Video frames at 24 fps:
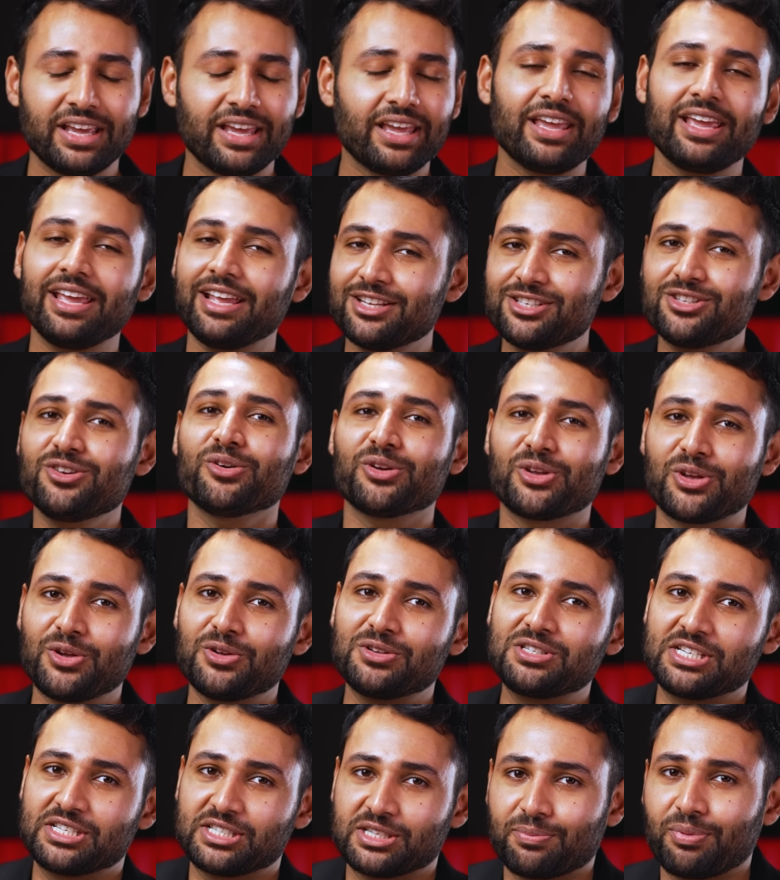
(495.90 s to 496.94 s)
it is not
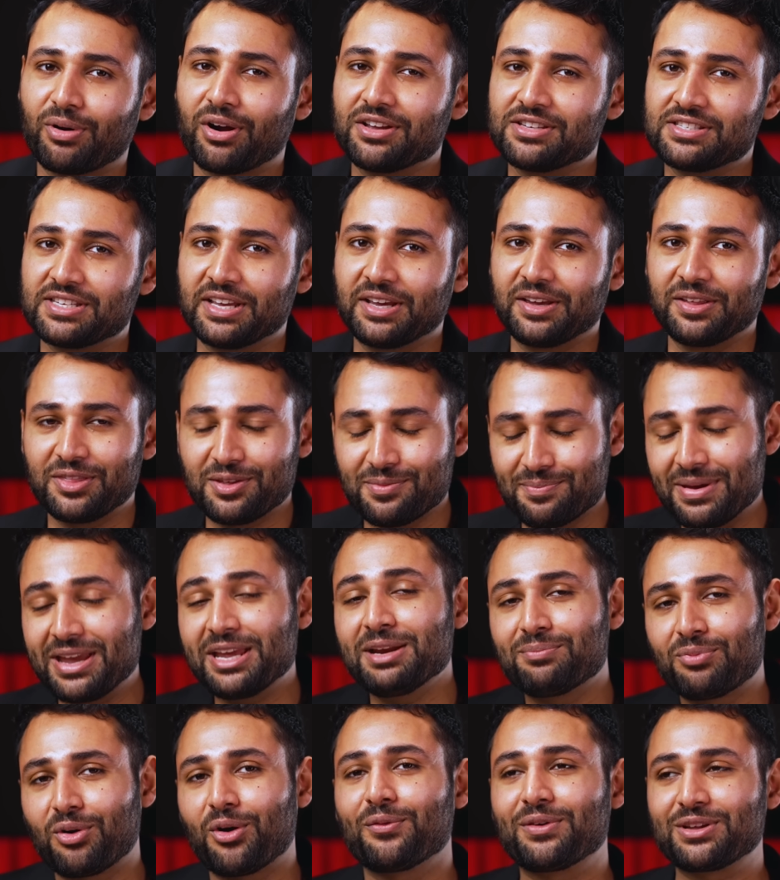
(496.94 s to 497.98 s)
hugely surprising, the main
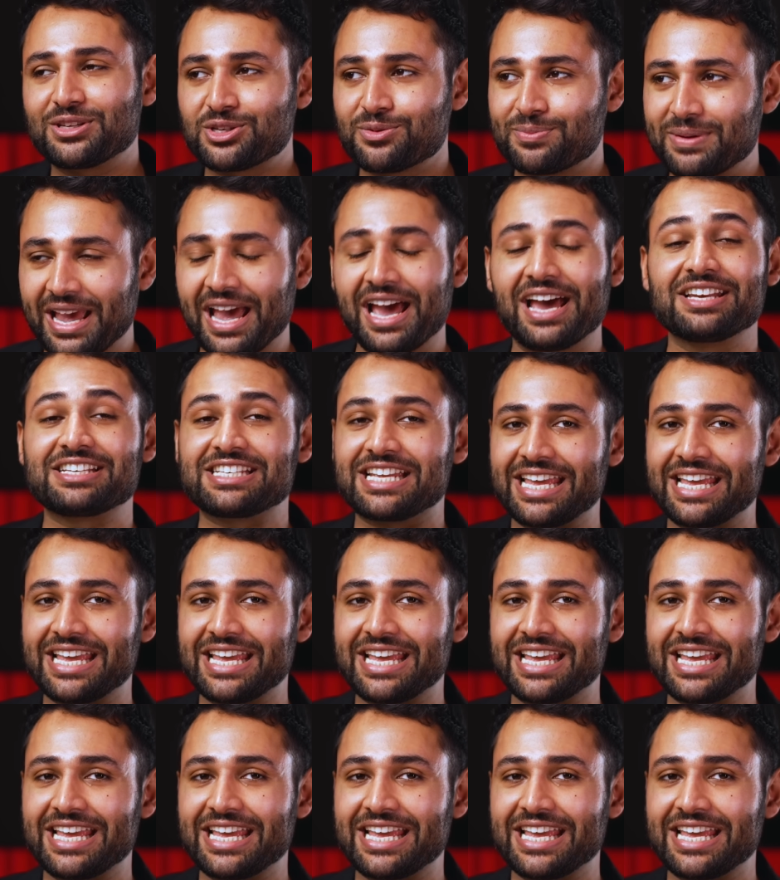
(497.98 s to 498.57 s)
profits to be had